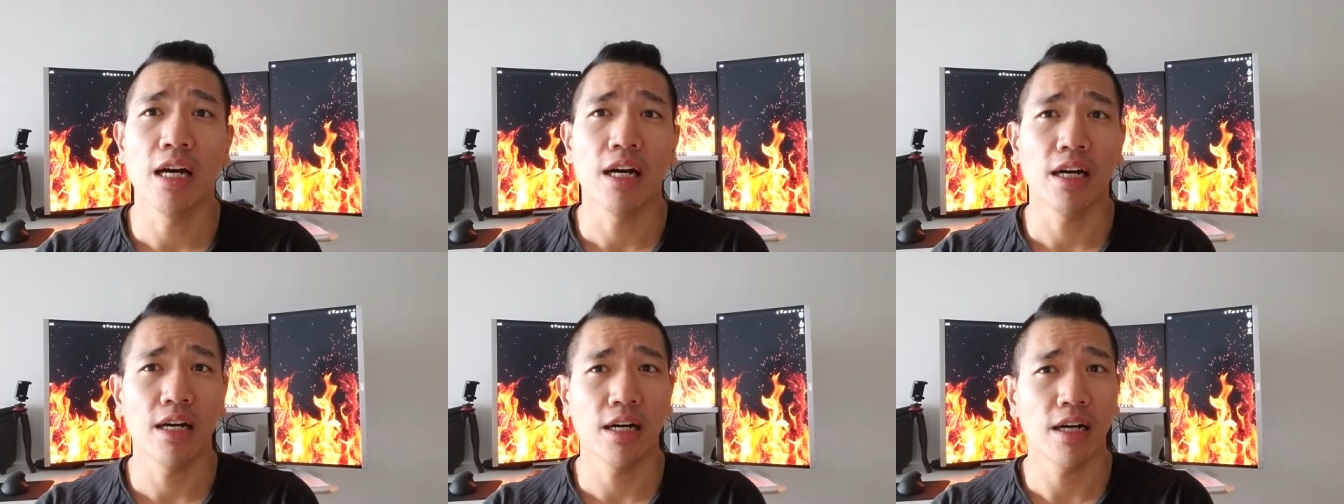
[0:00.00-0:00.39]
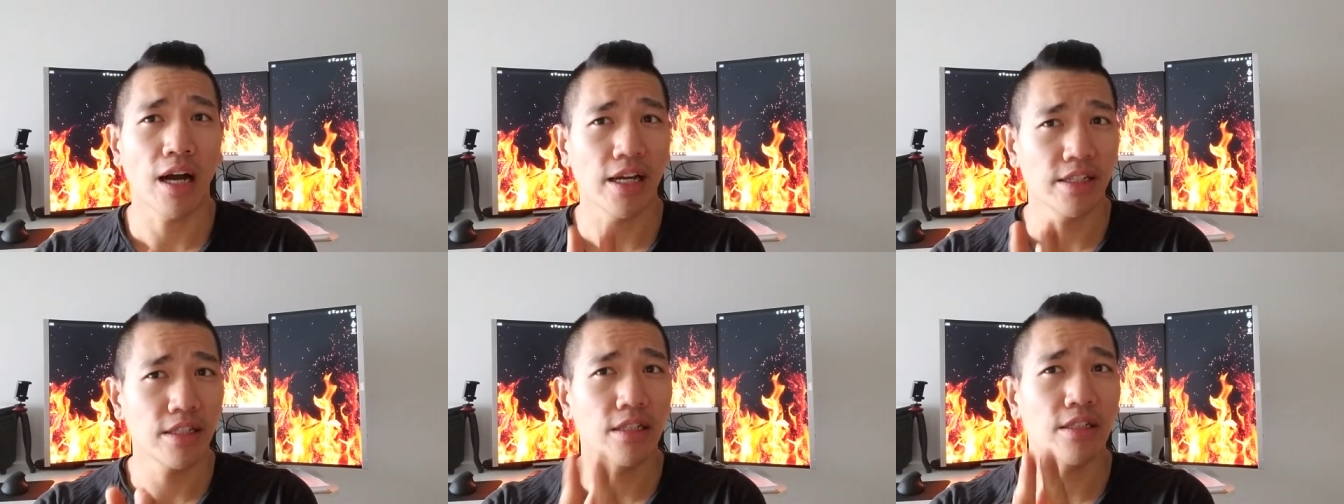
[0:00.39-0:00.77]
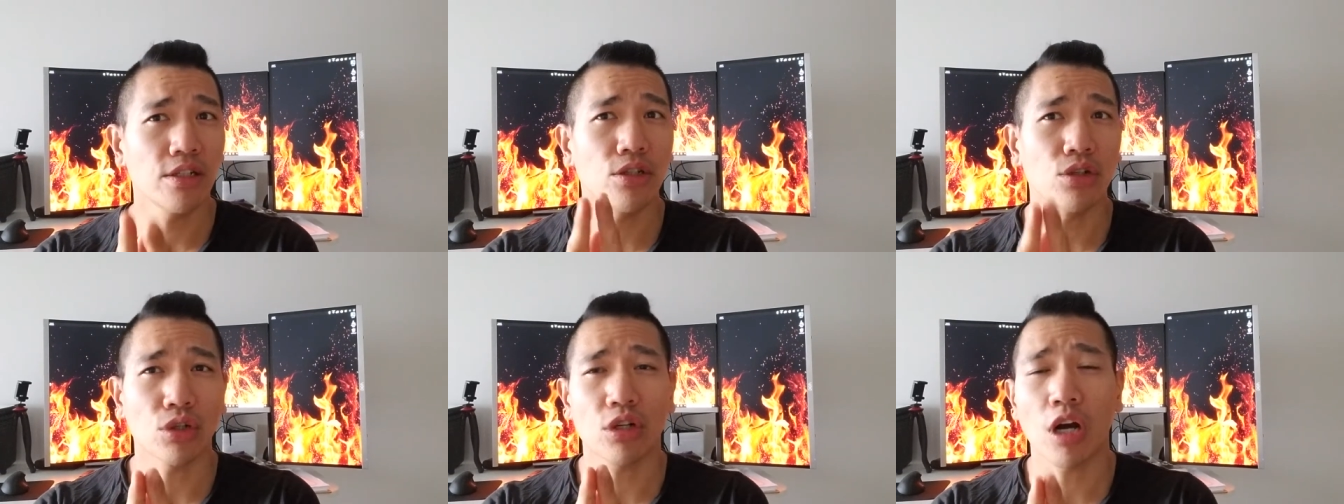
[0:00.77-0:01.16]
uh, ideally
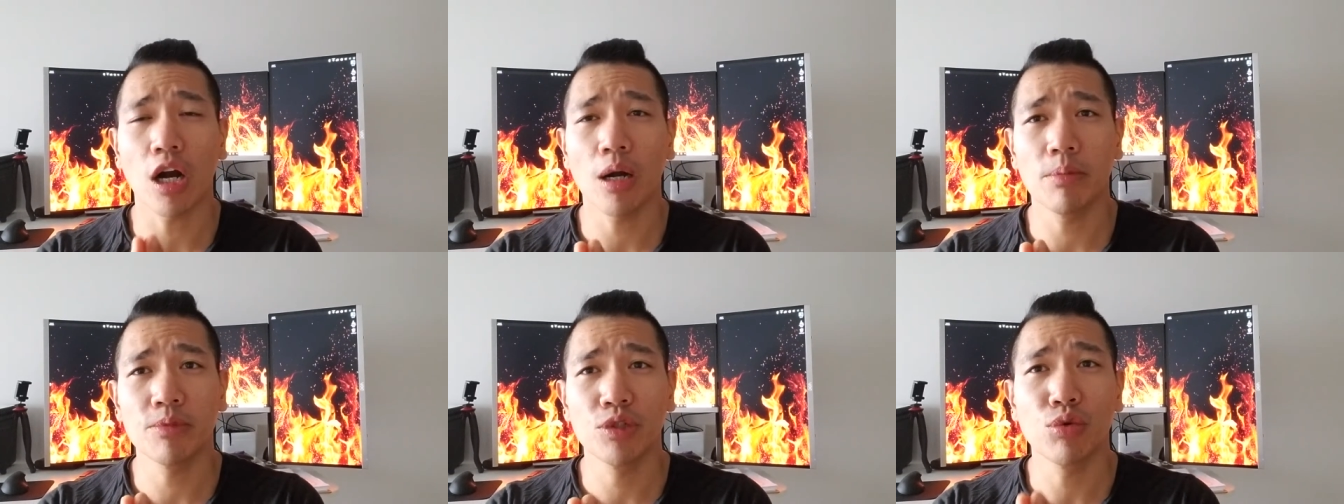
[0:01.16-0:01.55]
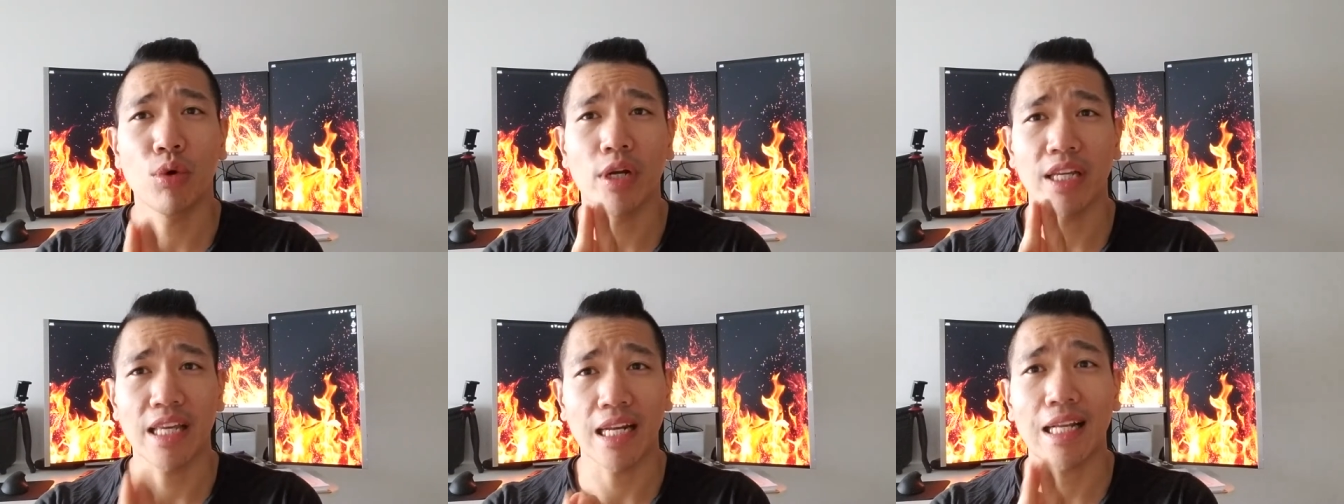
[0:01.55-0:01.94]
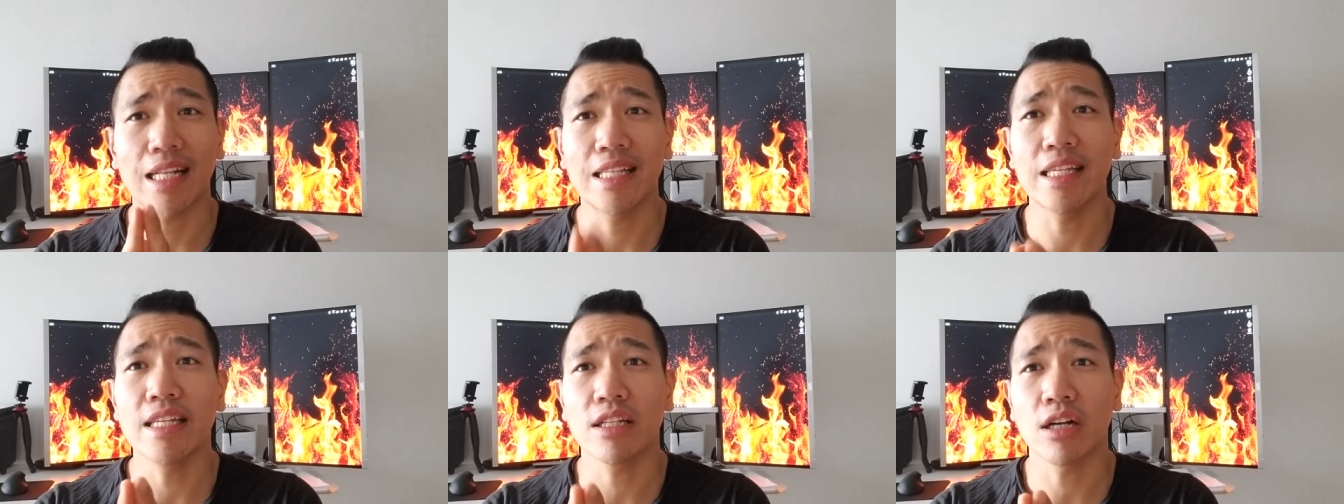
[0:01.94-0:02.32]
your carbs you want to get
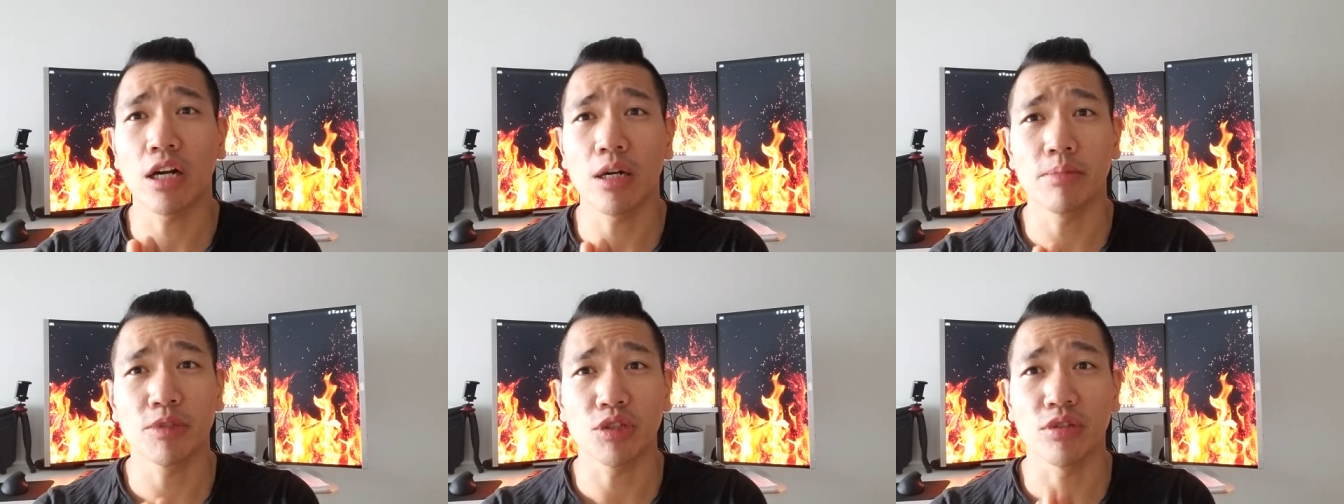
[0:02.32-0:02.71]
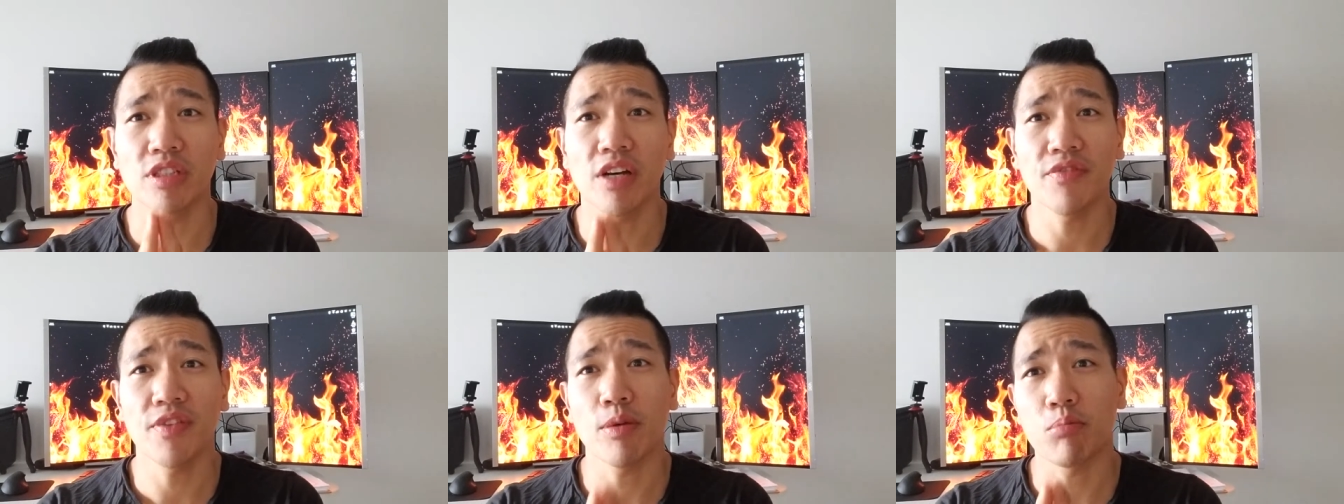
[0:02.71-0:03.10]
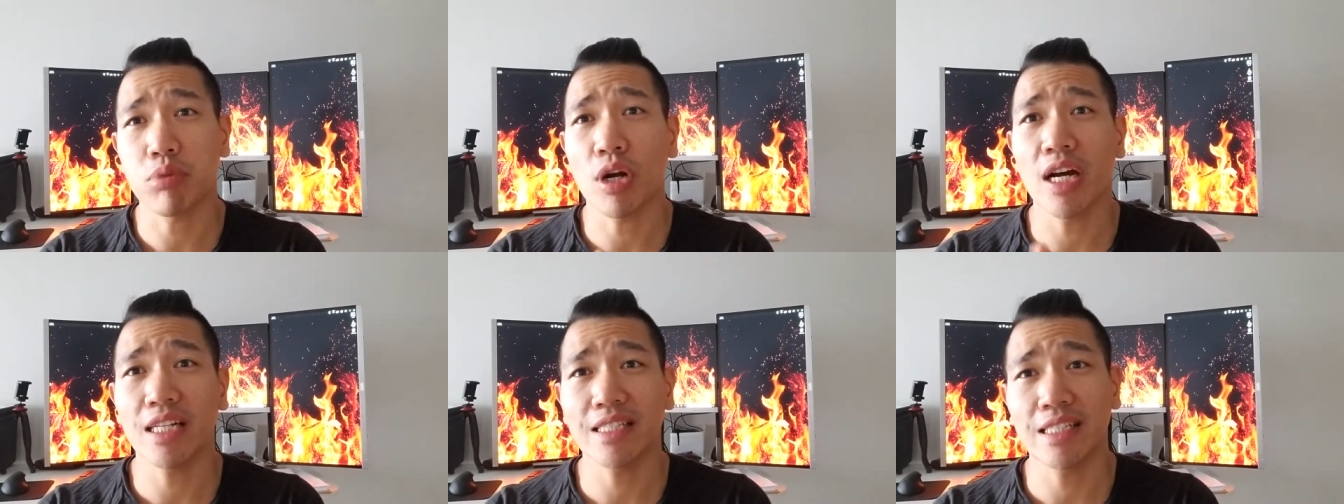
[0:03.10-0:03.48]
clean carbs so nothing
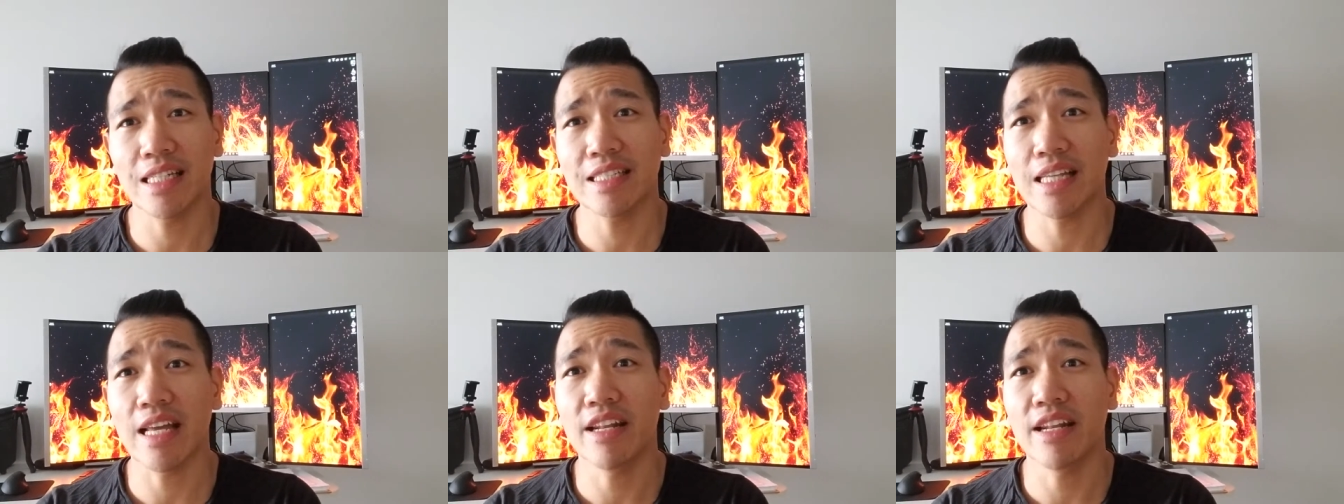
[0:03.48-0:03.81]
processed